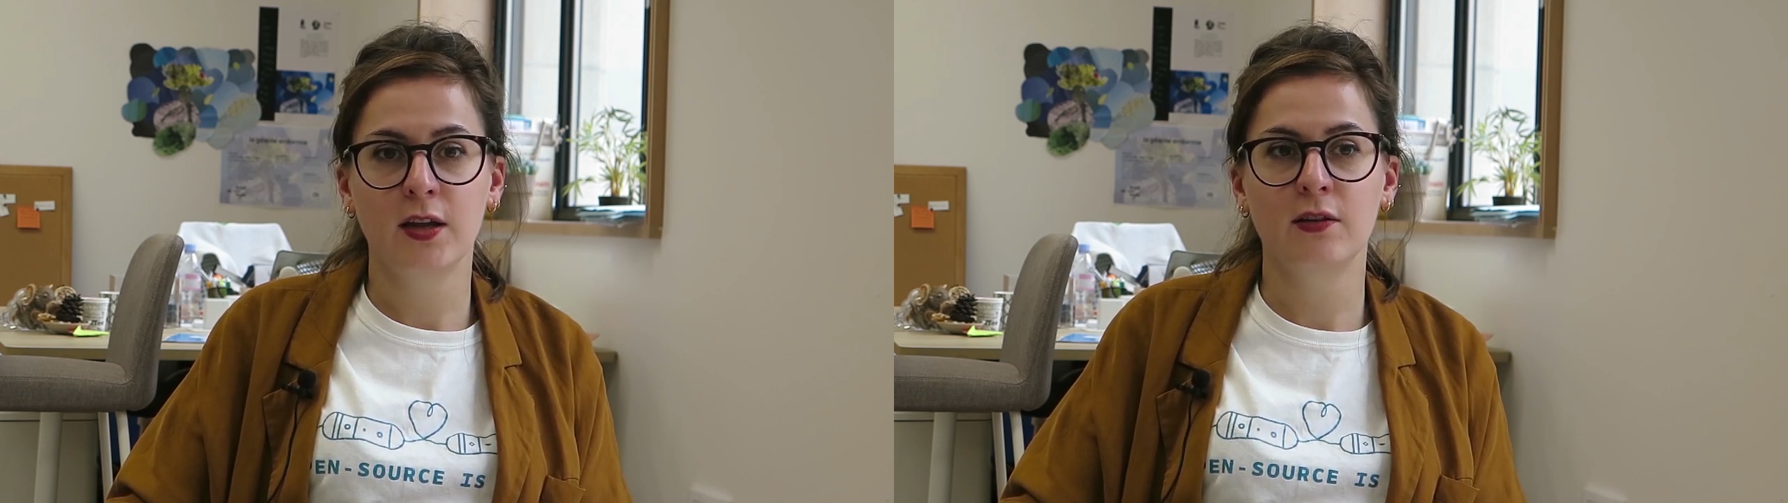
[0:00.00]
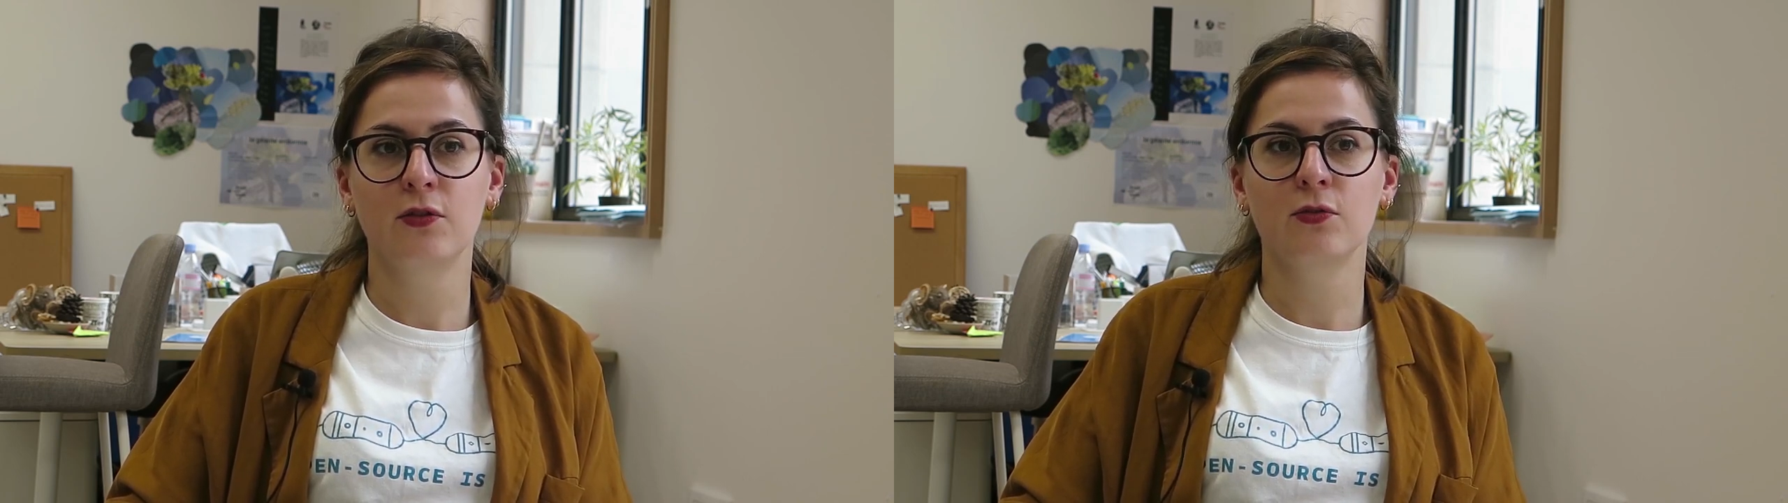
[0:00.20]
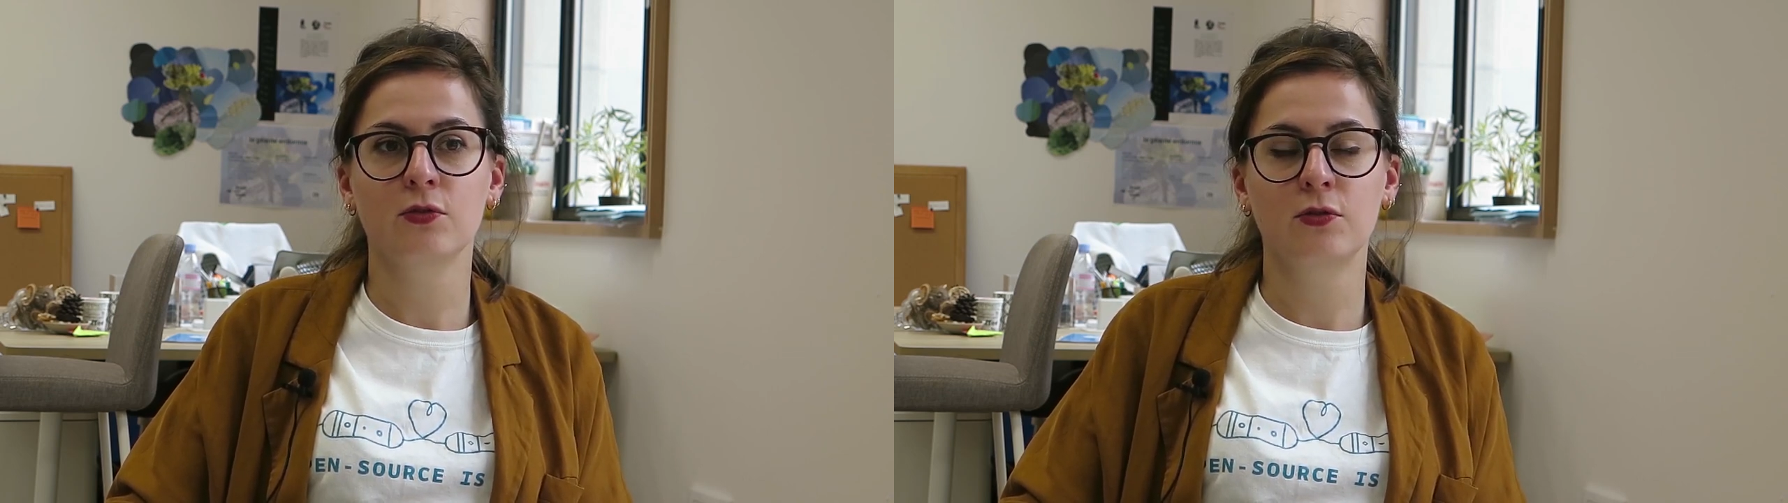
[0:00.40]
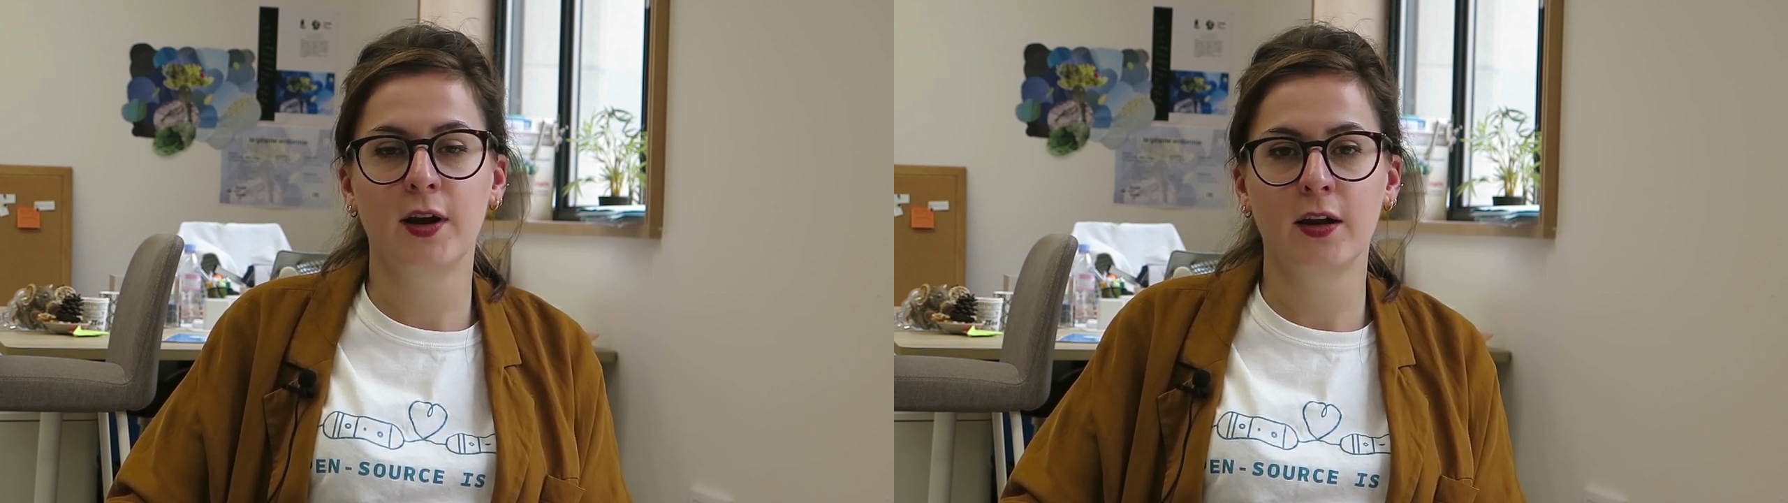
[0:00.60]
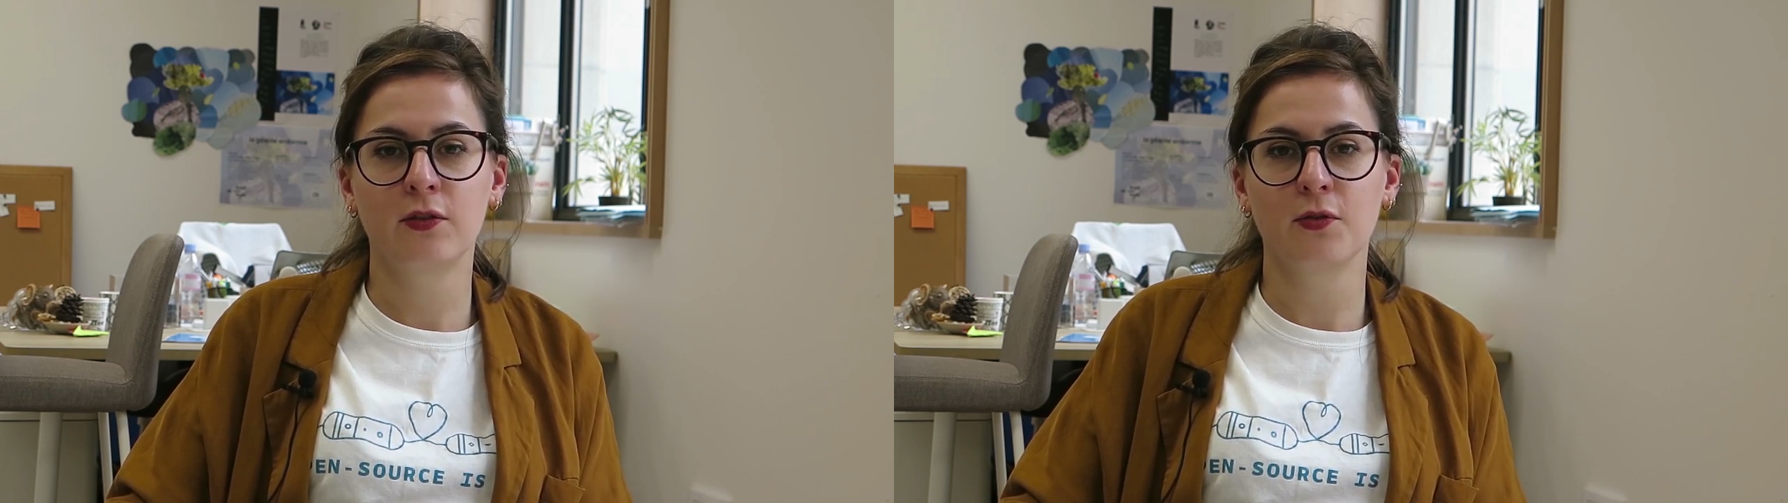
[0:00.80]
It's to
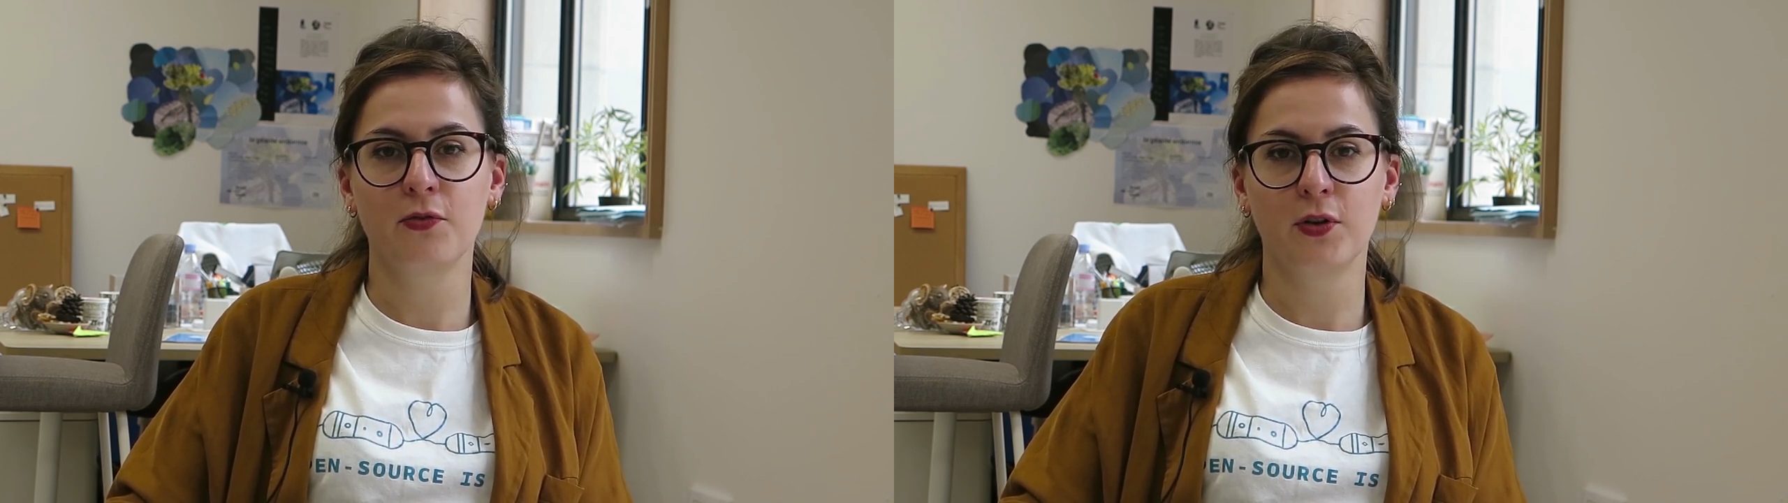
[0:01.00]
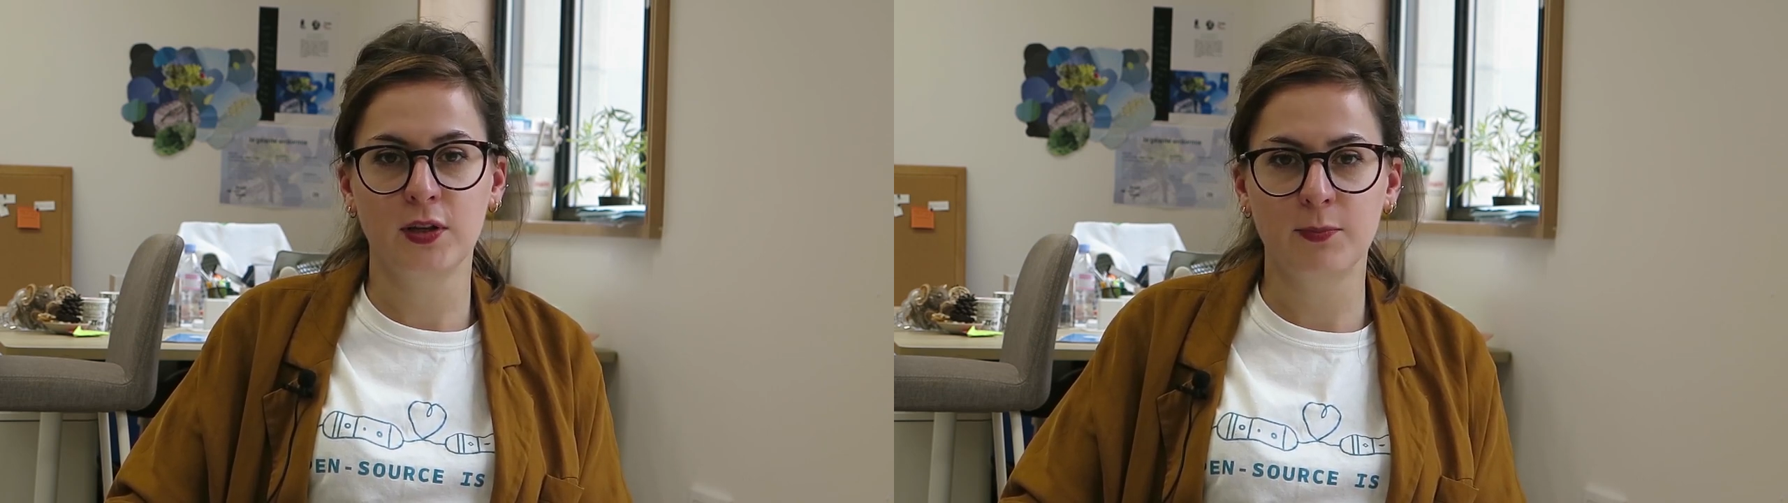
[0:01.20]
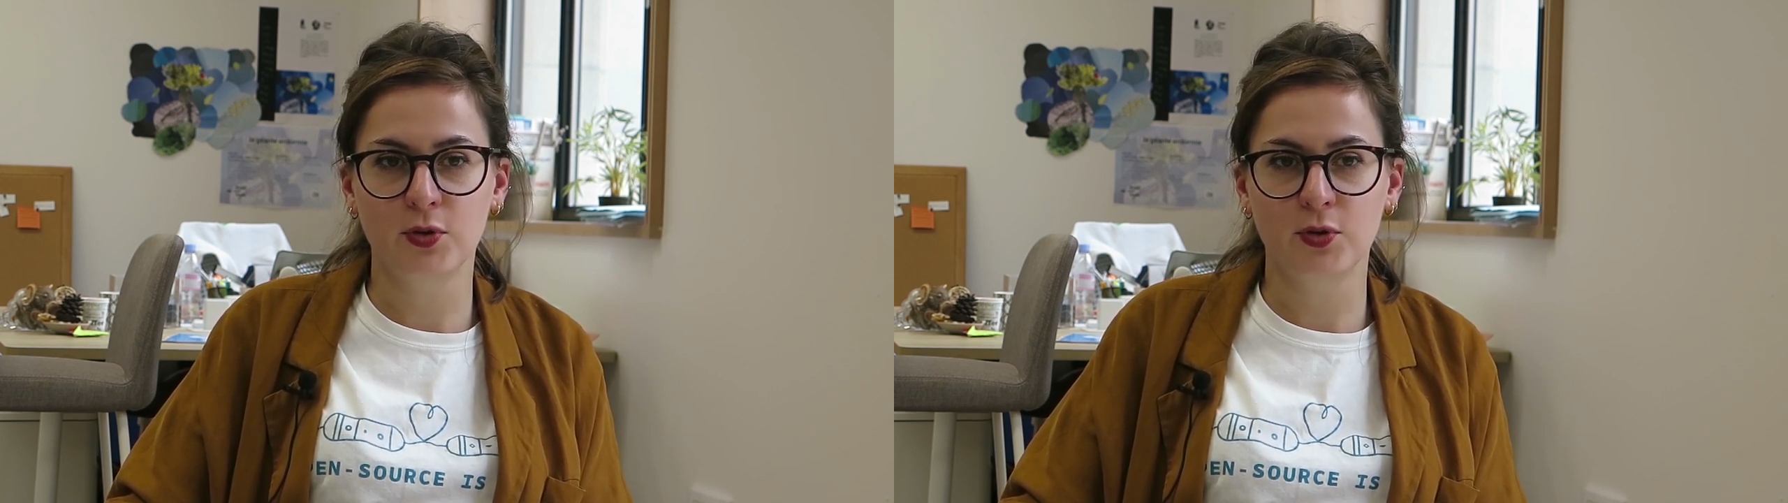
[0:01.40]
create a funny